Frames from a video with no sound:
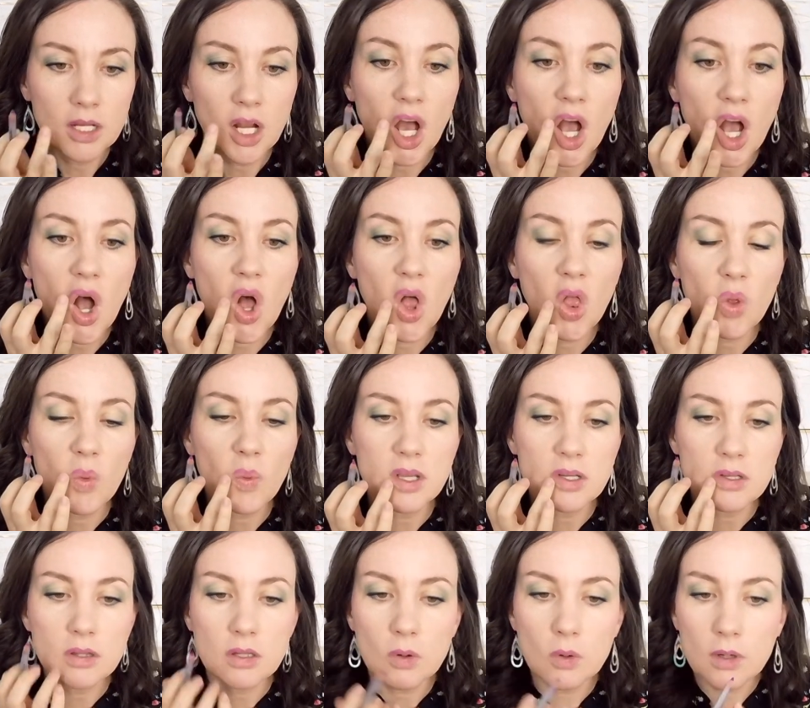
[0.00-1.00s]
Not all the
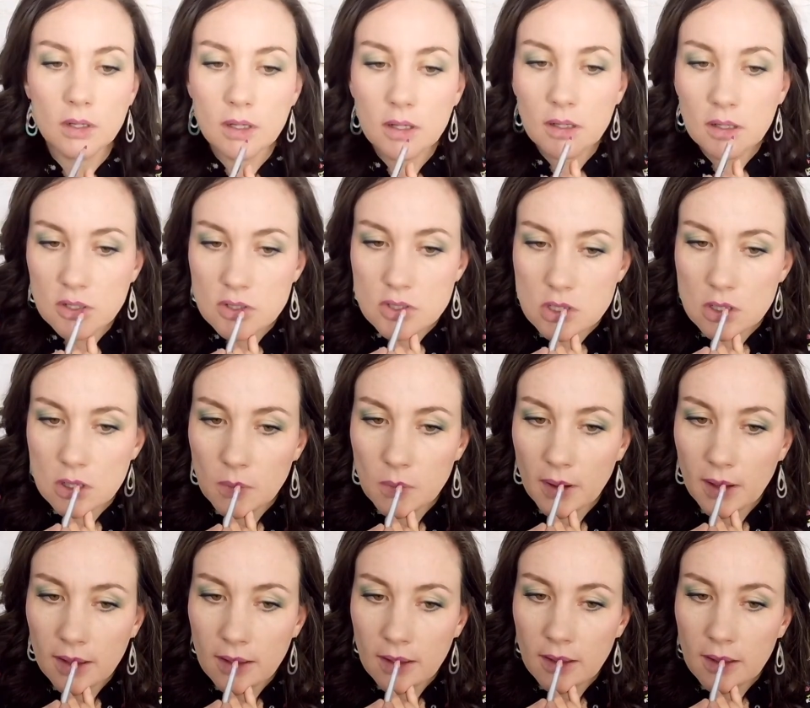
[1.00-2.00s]
way into the corner, and I'll show
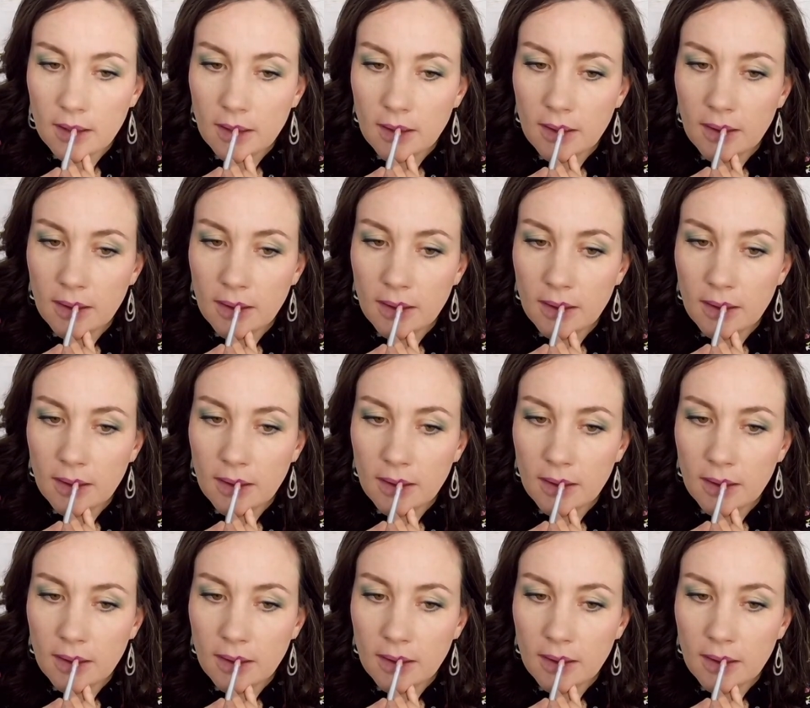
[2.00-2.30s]
you why.